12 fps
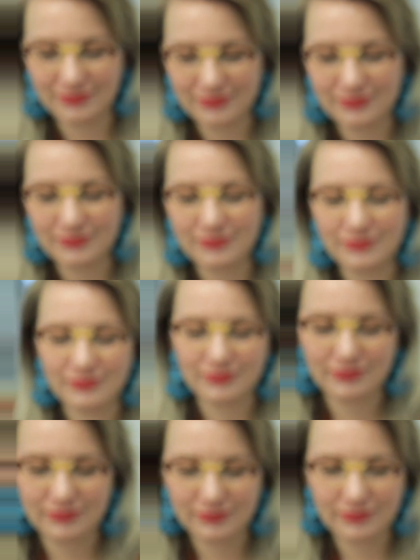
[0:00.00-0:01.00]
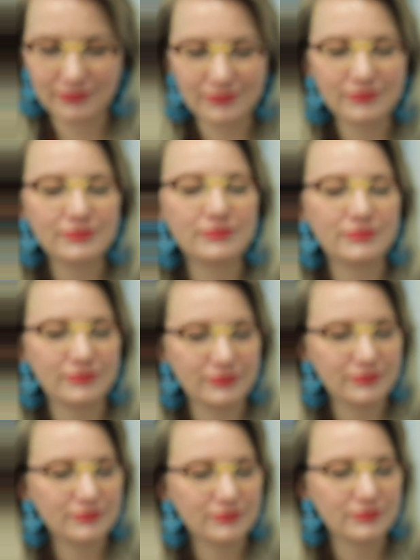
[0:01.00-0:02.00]

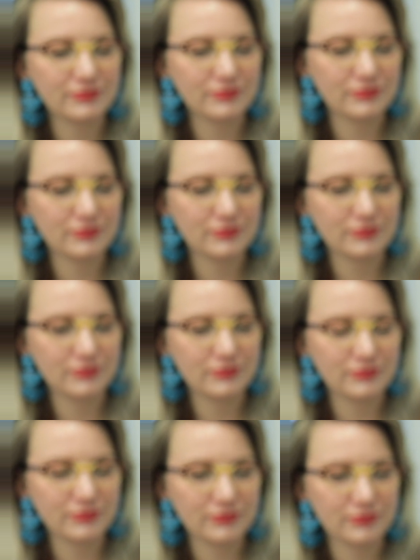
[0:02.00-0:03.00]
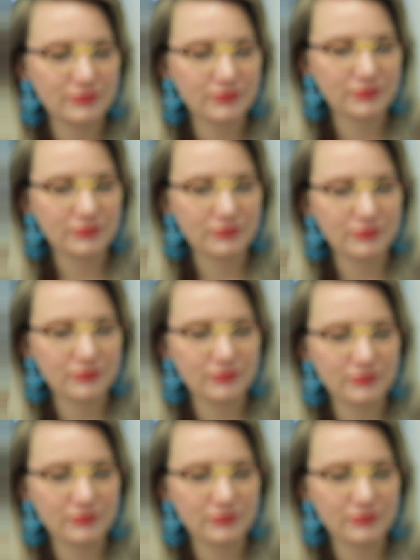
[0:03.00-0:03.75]
This person isn't speaking.